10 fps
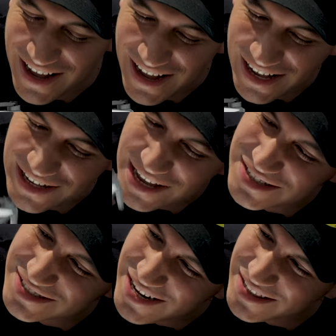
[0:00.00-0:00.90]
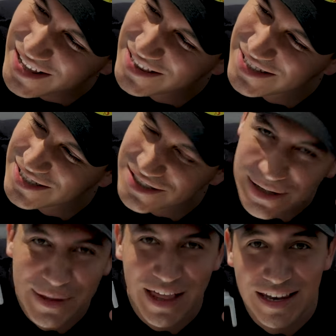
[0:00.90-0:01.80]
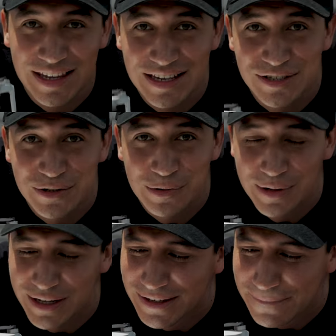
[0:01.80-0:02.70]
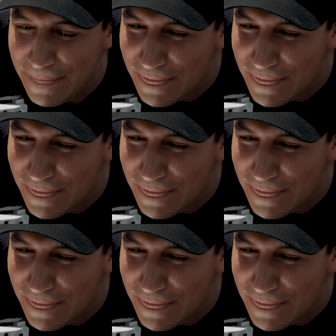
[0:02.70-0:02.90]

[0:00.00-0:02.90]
I decided that this is something I need to